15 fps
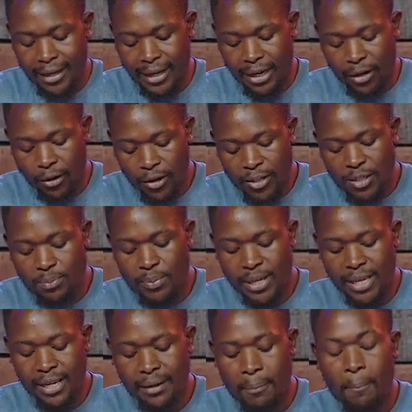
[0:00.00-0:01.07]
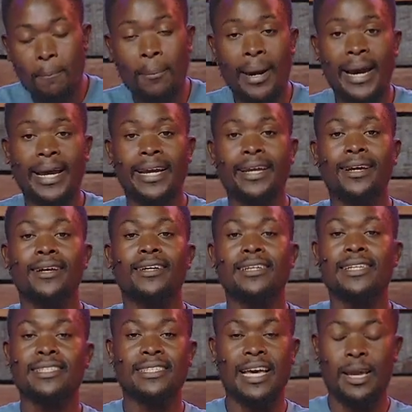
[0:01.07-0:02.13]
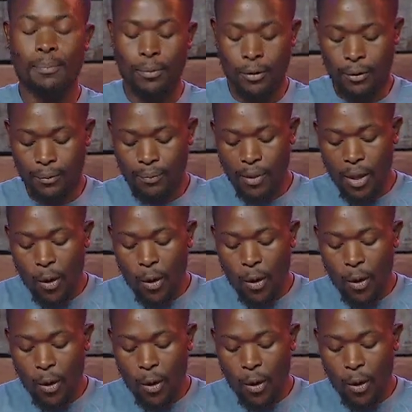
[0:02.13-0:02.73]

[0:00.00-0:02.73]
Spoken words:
cannot be my disciple.